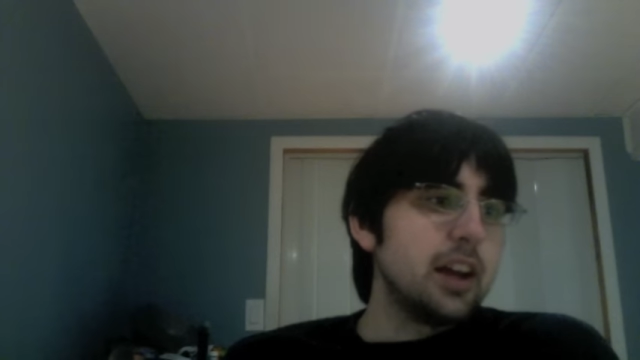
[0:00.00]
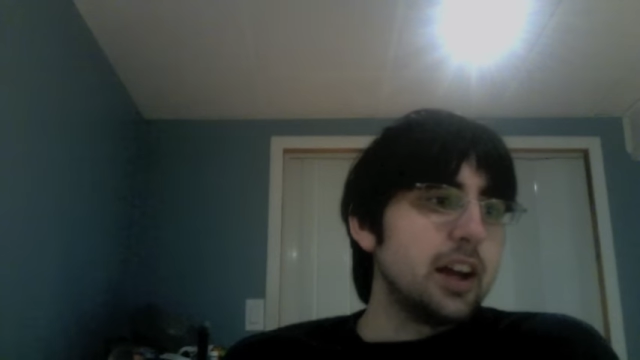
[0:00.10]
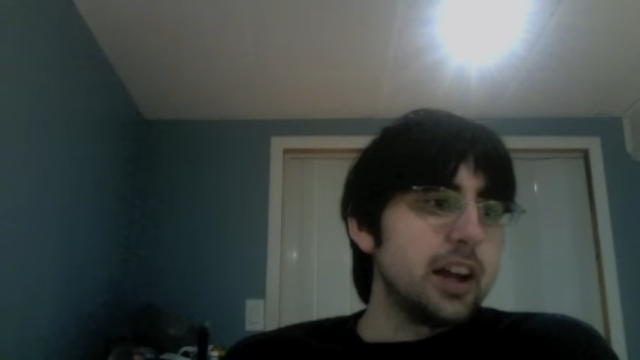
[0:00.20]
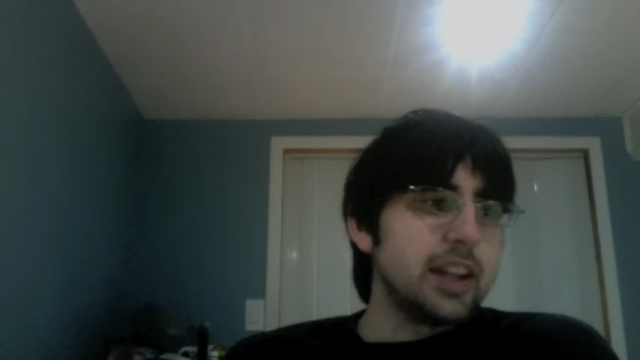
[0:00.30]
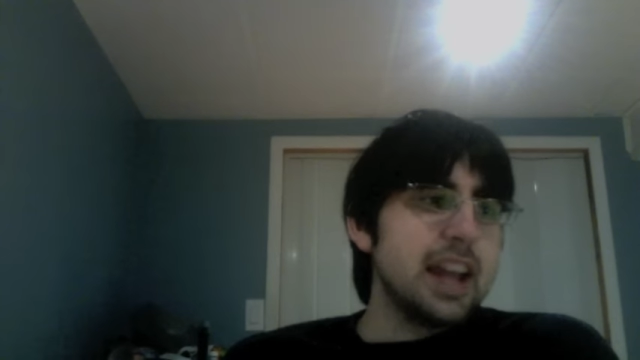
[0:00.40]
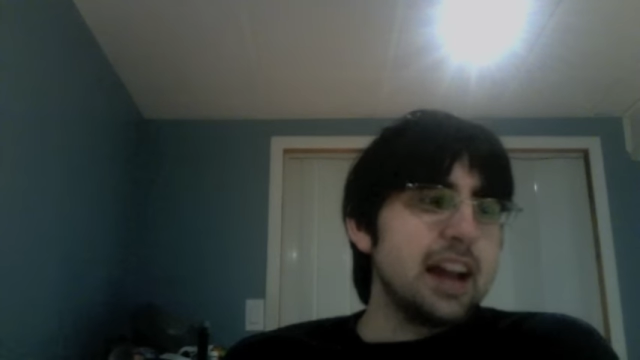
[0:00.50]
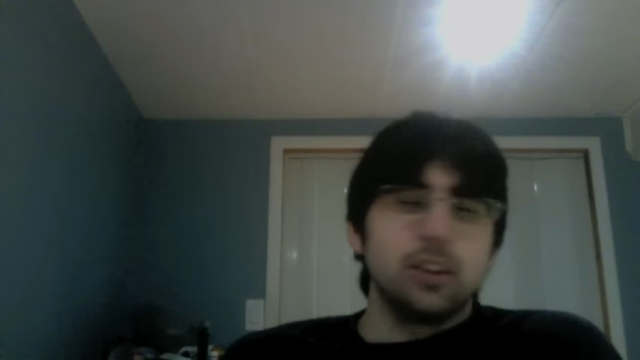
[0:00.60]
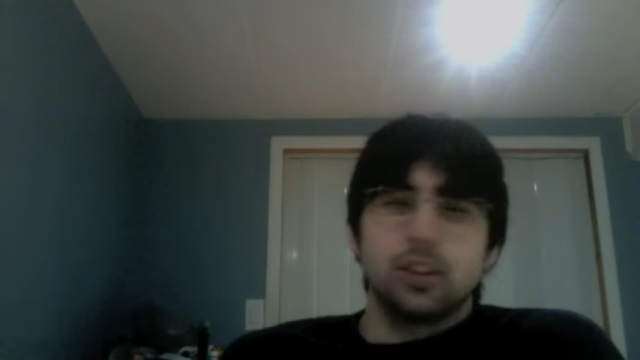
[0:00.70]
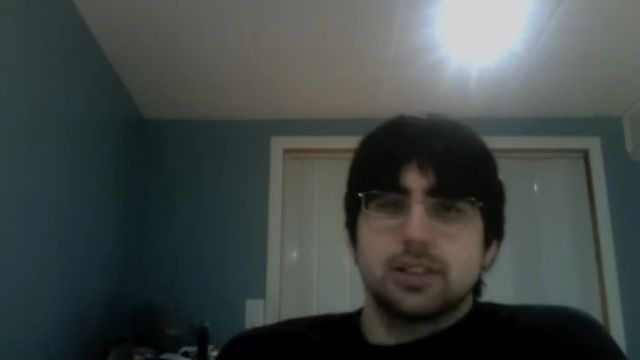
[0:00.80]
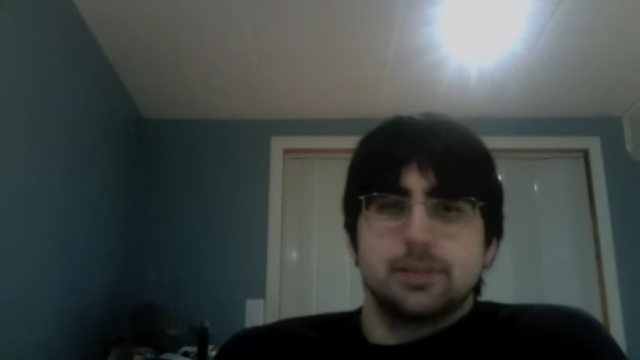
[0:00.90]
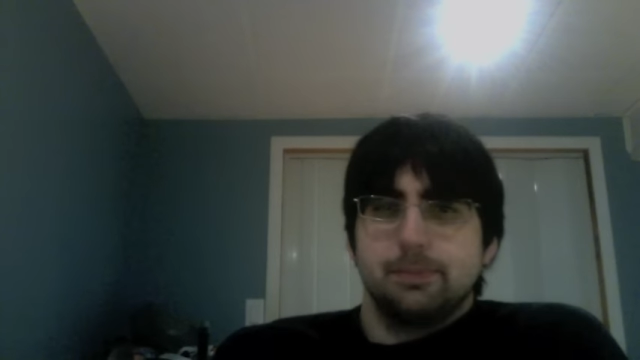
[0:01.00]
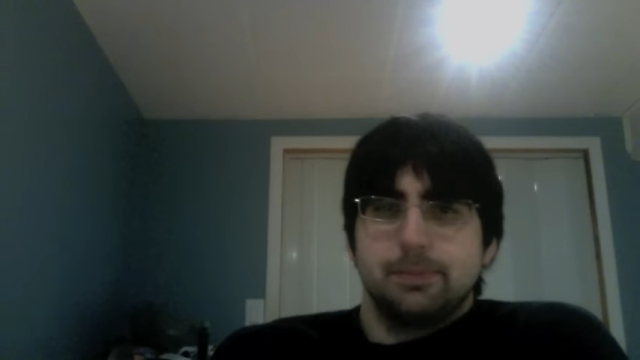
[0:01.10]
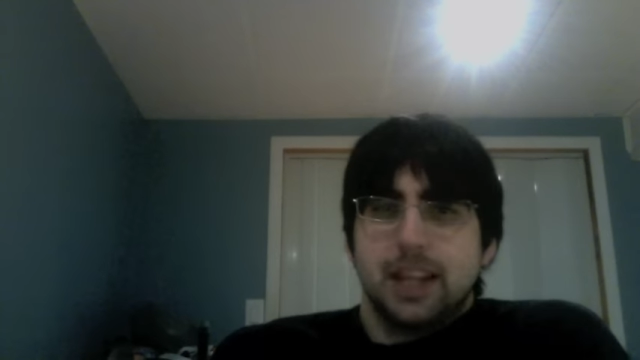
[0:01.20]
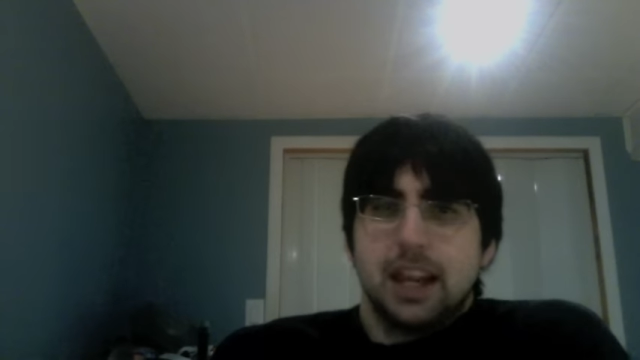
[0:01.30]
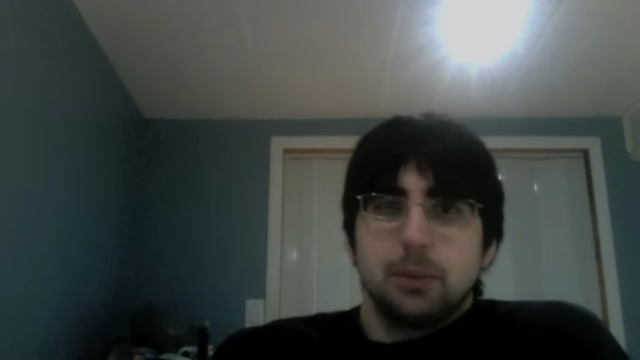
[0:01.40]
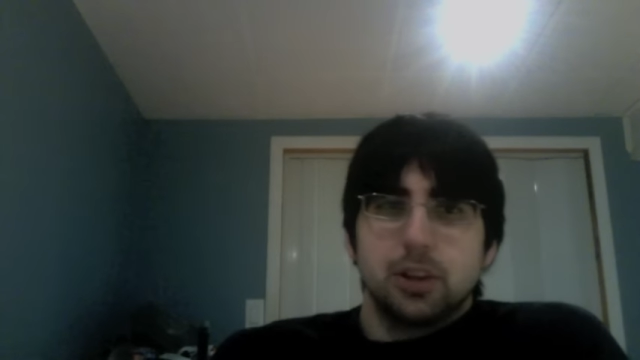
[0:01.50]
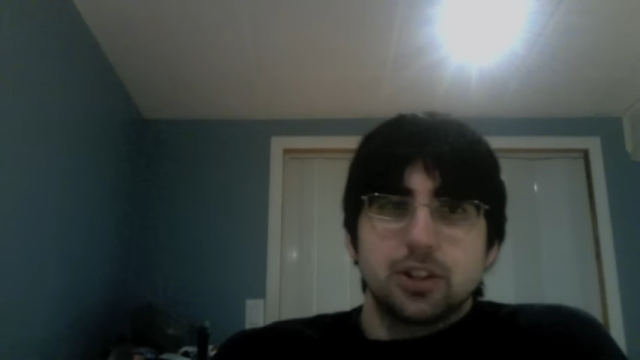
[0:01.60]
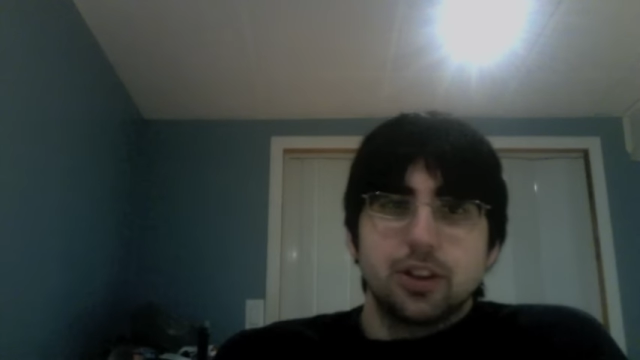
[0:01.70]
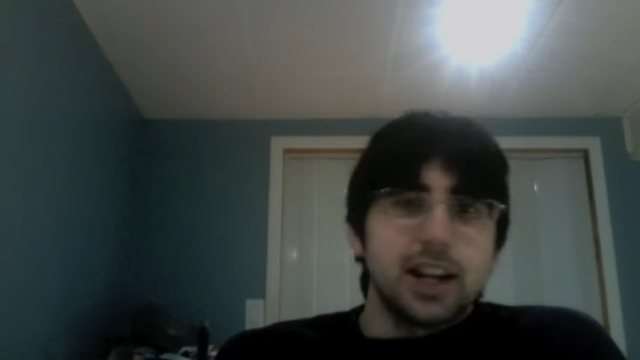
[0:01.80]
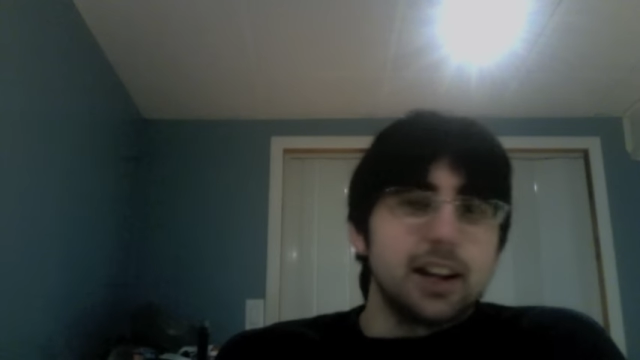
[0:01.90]
Yeah, the game looks
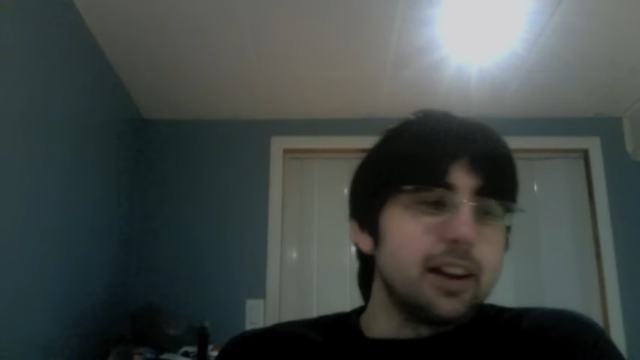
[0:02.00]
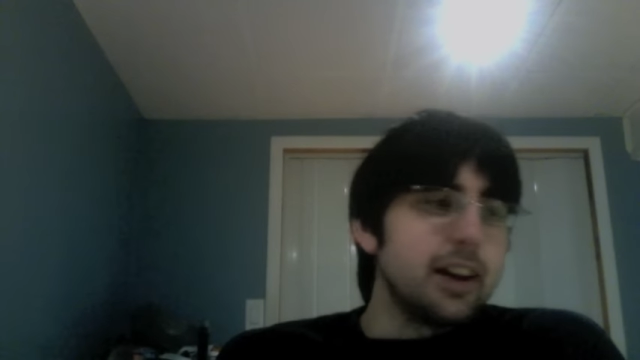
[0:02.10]
great.